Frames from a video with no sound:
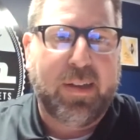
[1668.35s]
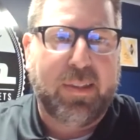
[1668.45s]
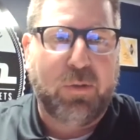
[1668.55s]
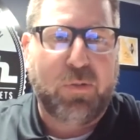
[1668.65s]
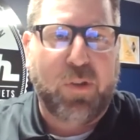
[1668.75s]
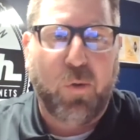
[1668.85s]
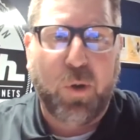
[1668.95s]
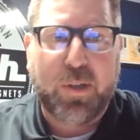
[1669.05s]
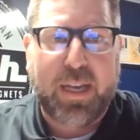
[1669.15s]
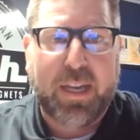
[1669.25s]
I think we've all
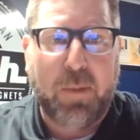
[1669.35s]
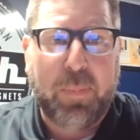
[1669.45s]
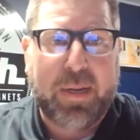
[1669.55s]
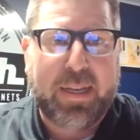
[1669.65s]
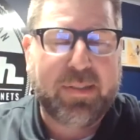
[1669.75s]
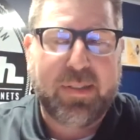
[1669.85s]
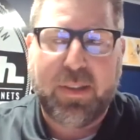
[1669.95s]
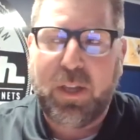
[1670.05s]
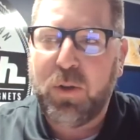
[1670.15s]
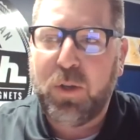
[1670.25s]
worked at companies
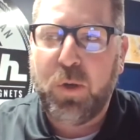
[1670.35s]
that